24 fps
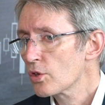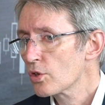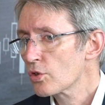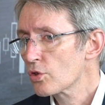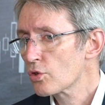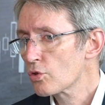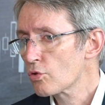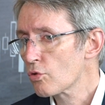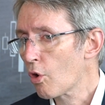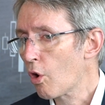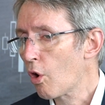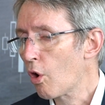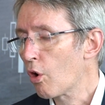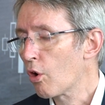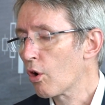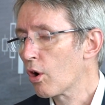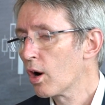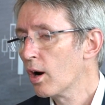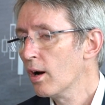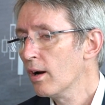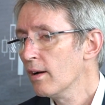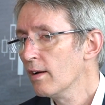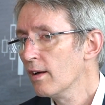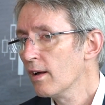
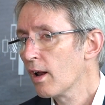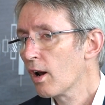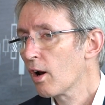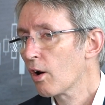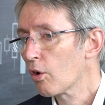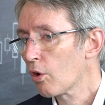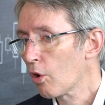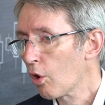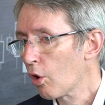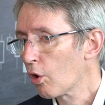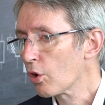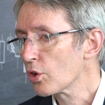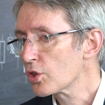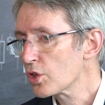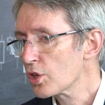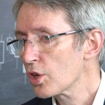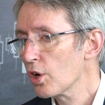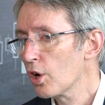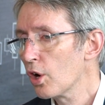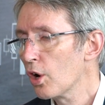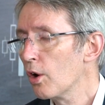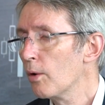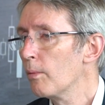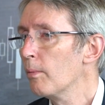strong
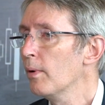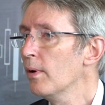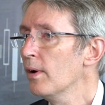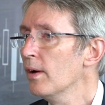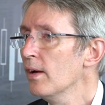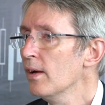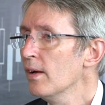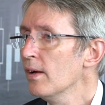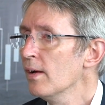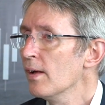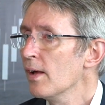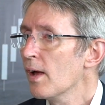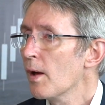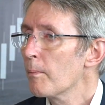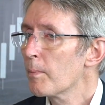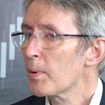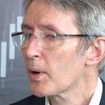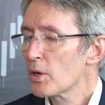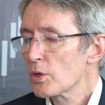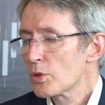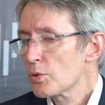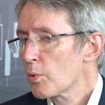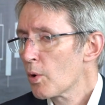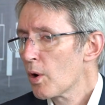long-term,
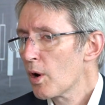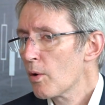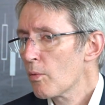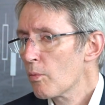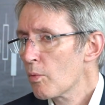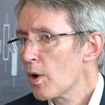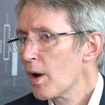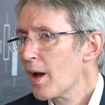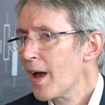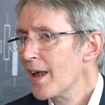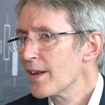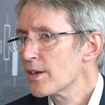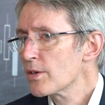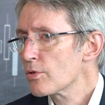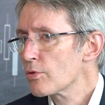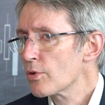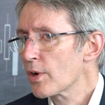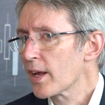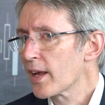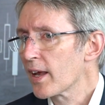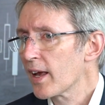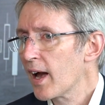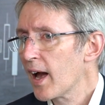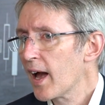because we're
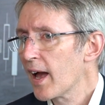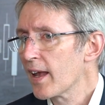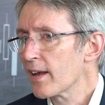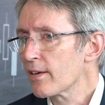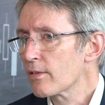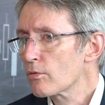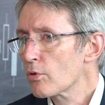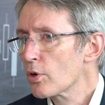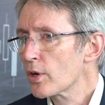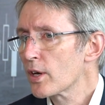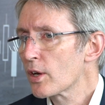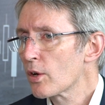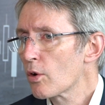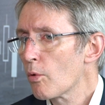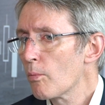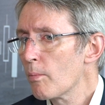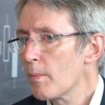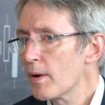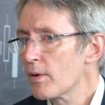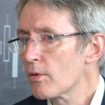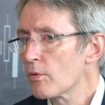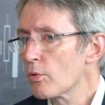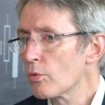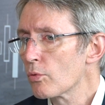entering a critical
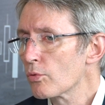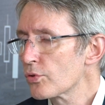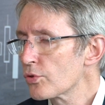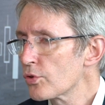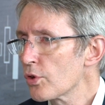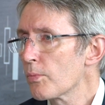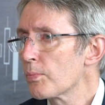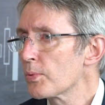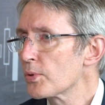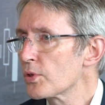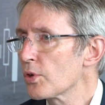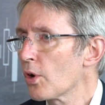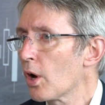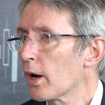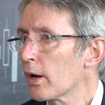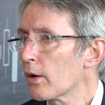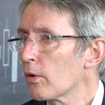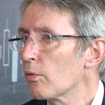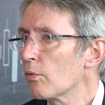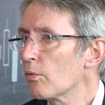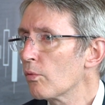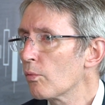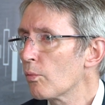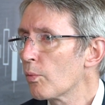mineral
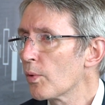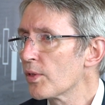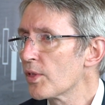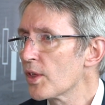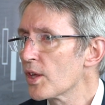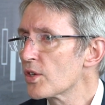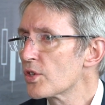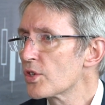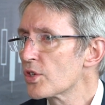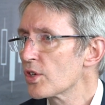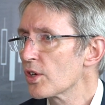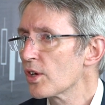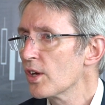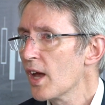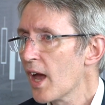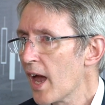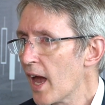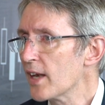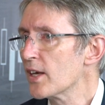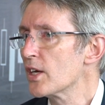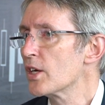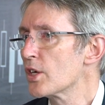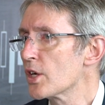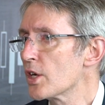supercycle with this
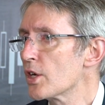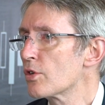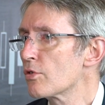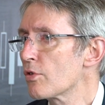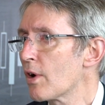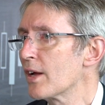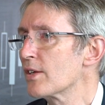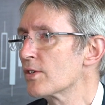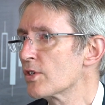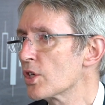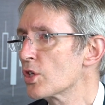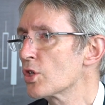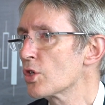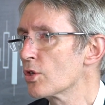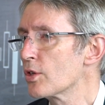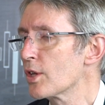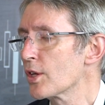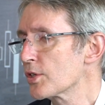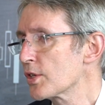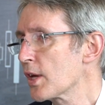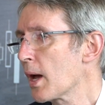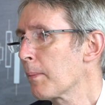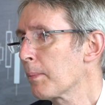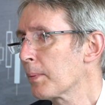energy transition
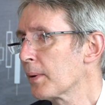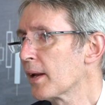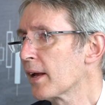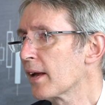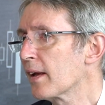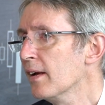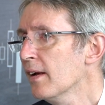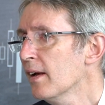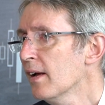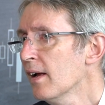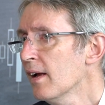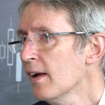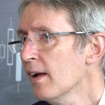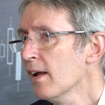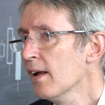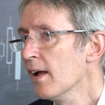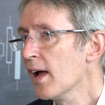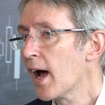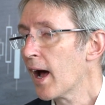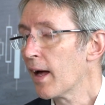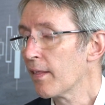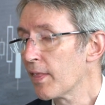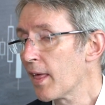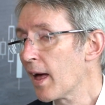that's happening.
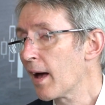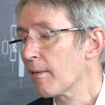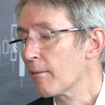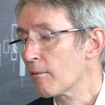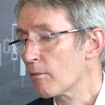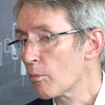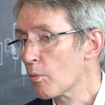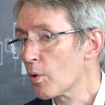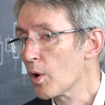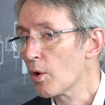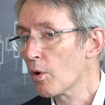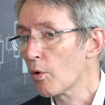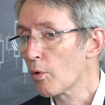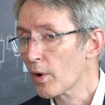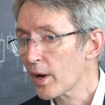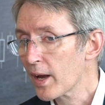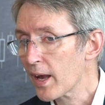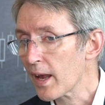And that will